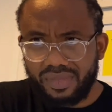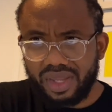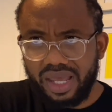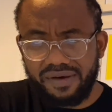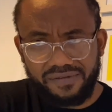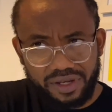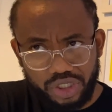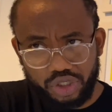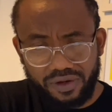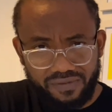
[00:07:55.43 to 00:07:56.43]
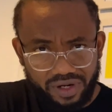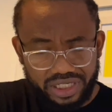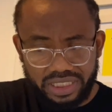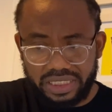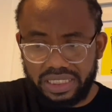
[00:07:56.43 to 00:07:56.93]
a Finnish
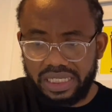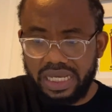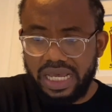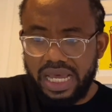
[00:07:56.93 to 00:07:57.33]
university.